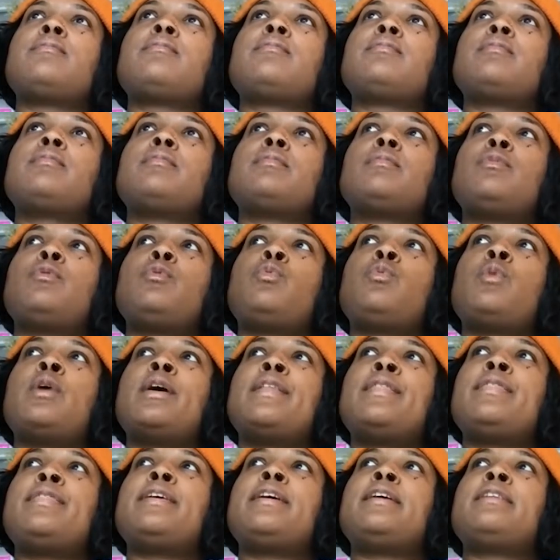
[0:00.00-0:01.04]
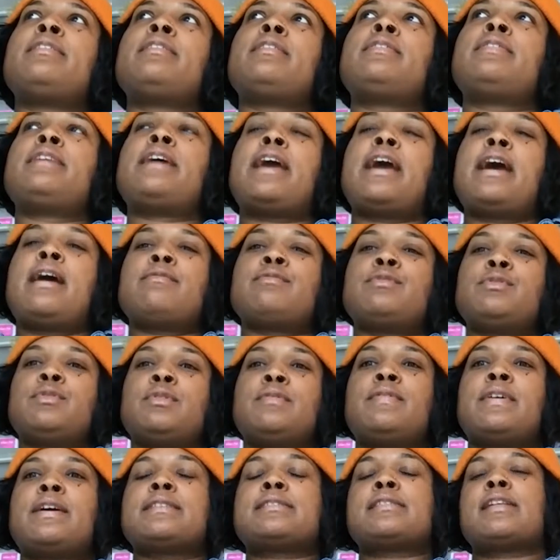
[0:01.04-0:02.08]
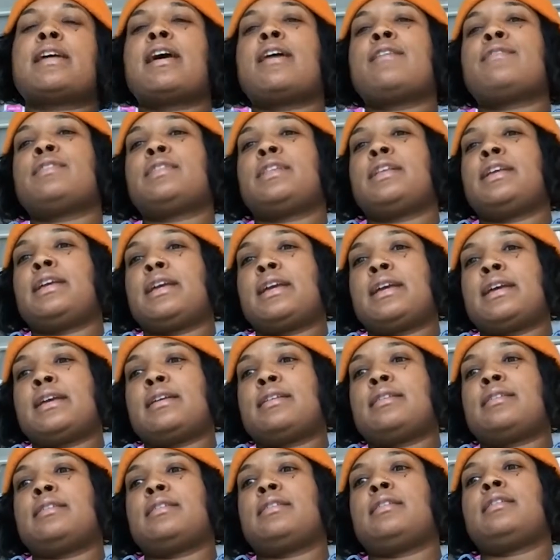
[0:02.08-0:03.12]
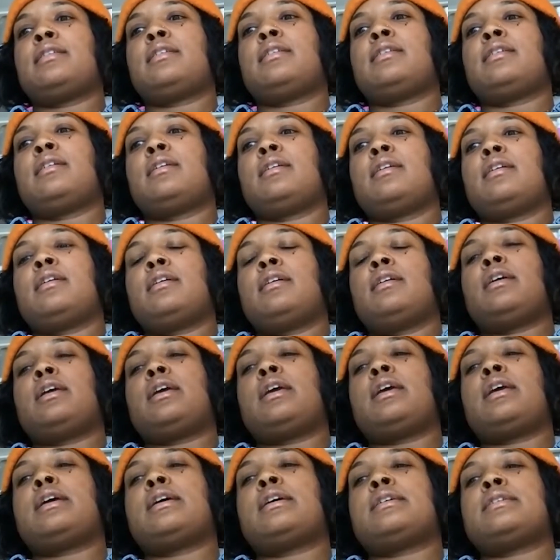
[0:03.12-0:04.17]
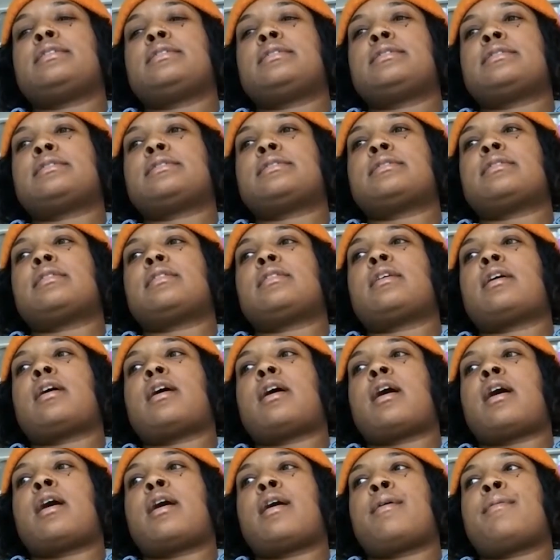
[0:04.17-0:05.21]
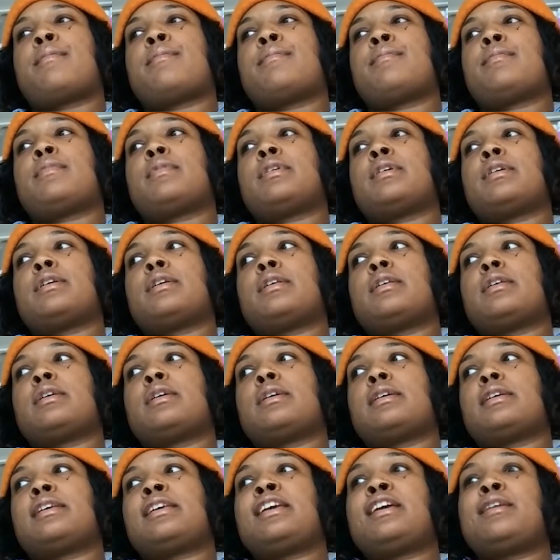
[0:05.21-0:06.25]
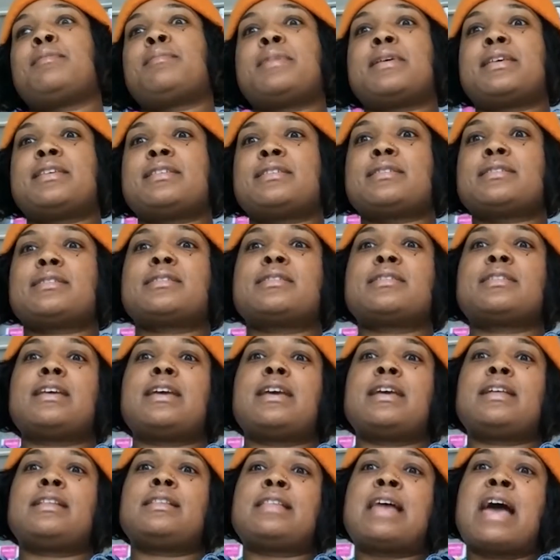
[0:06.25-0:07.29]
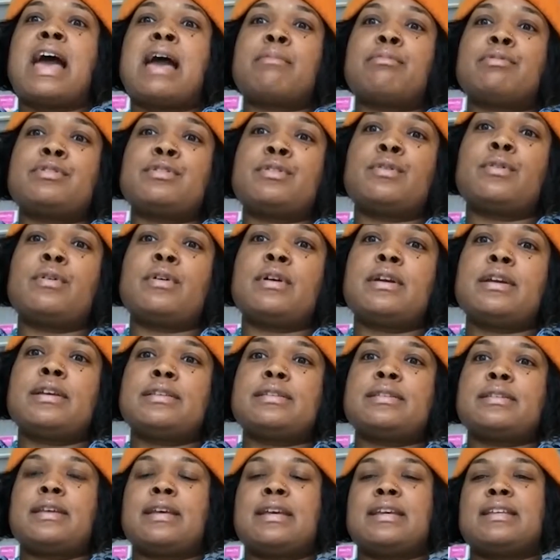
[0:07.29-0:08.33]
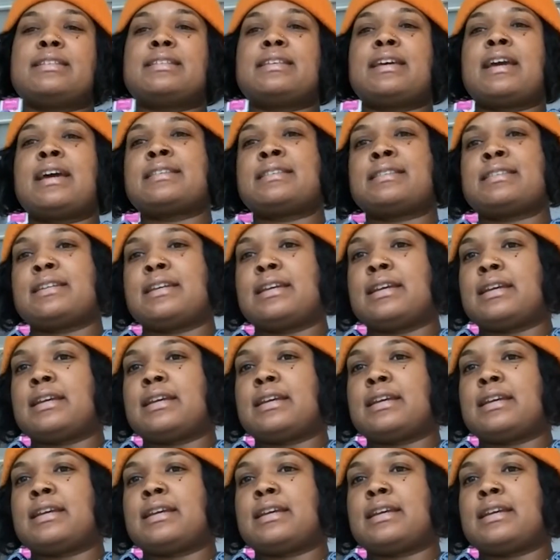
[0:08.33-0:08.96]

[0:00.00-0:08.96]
one thing that they have to invest heavily in is um, chemists and laboratories and testing